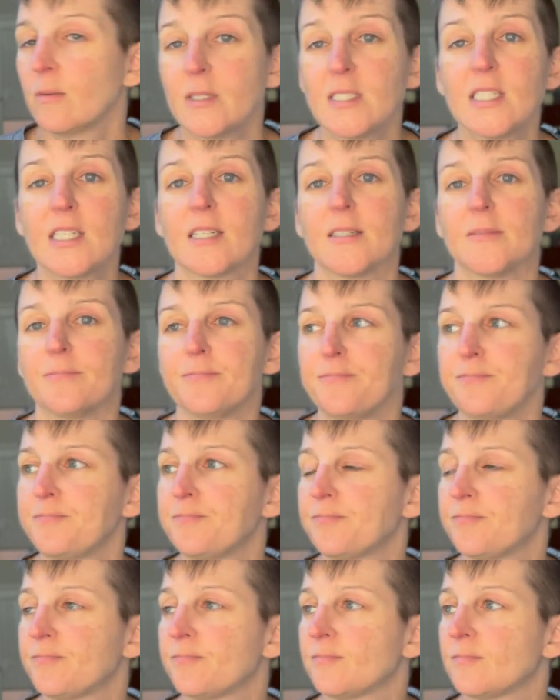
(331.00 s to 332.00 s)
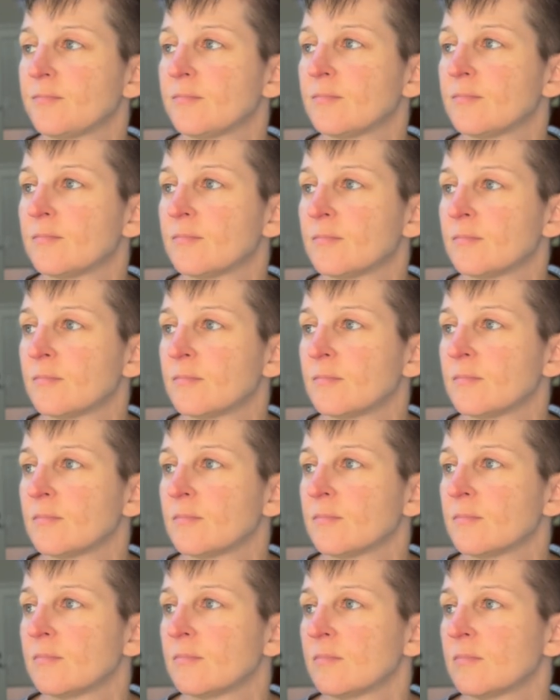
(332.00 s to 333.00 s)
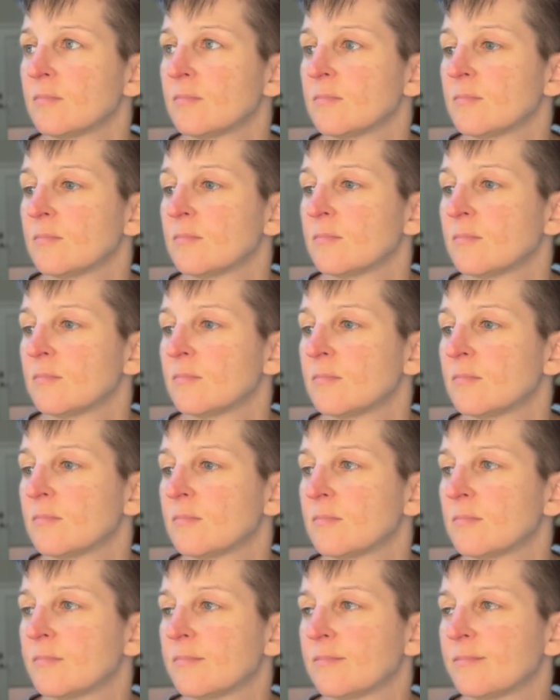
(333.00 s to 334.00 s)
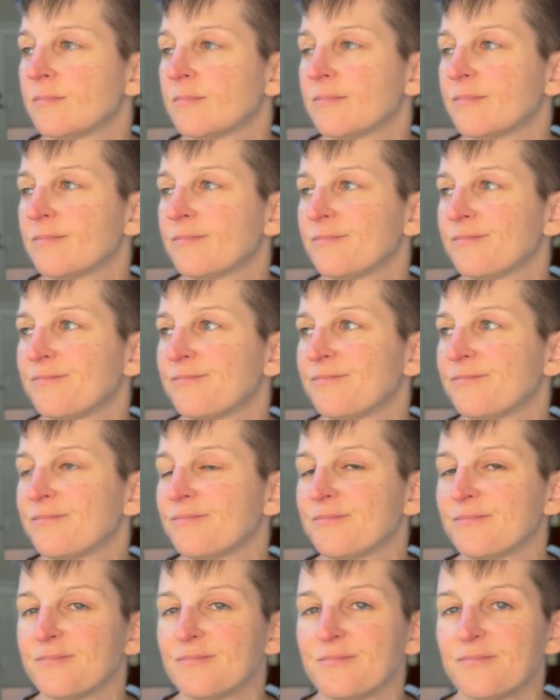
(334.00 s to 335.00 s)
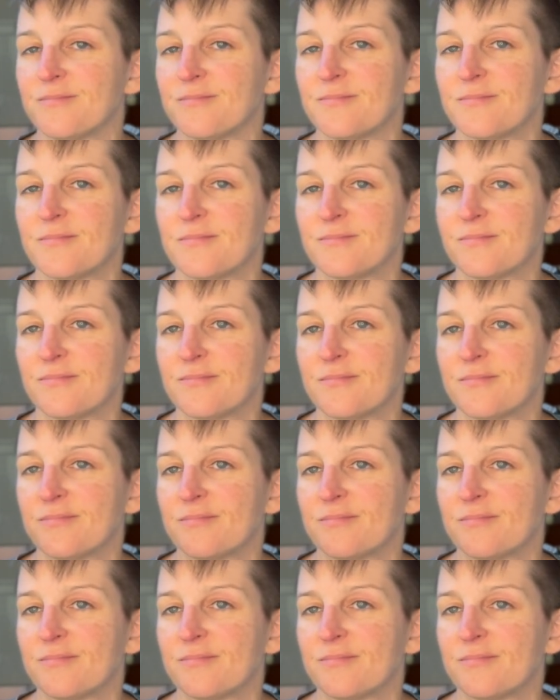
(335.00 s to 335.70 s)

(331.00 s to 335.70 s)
This person isn't speaking.